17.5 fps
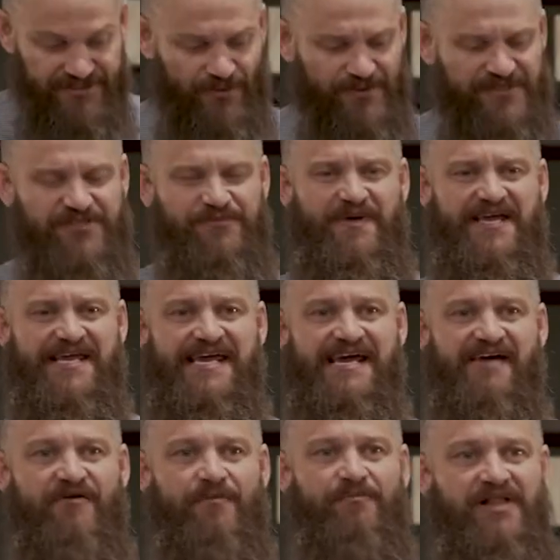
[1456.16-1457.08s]
So he's
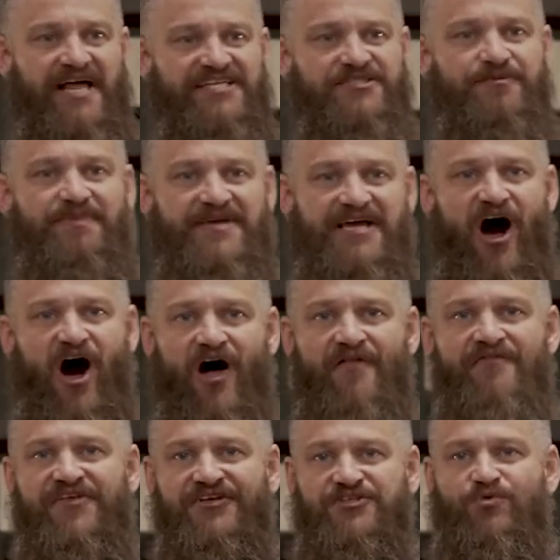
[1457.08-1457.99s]
speaking of a place
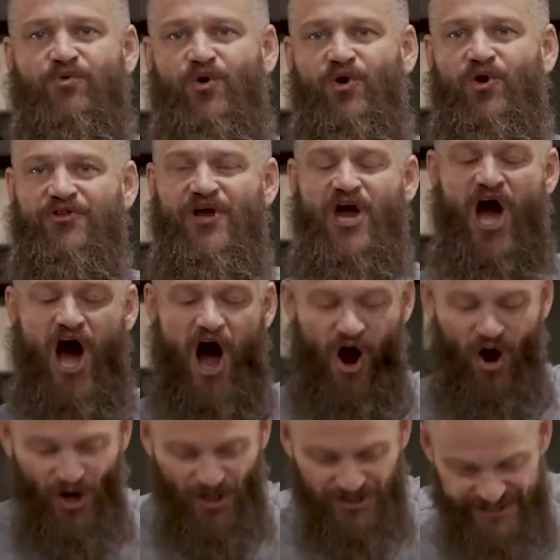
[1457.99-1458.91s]
beyond this world.
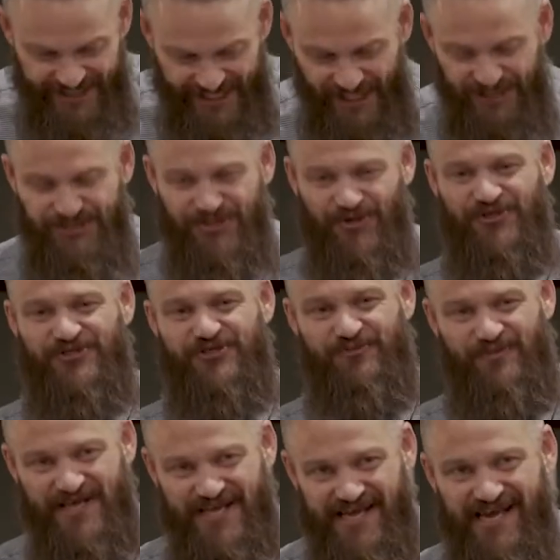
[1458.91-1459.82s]
Our teacher is
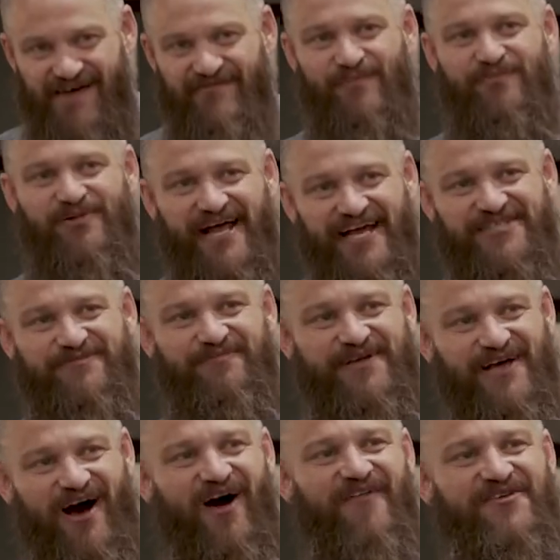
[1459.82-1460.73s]
speaking of a place
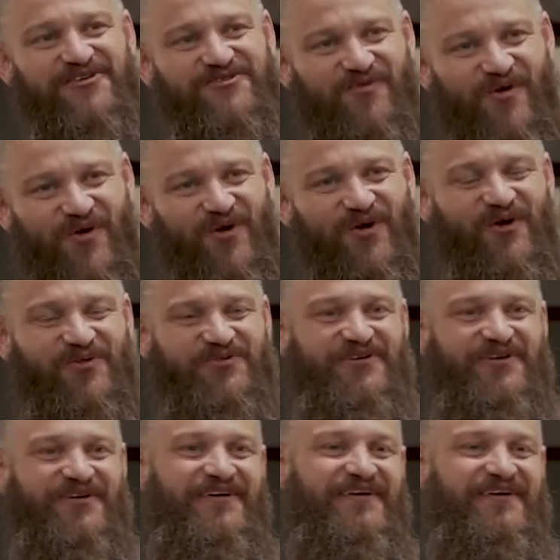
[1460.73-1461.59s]
beyond this world.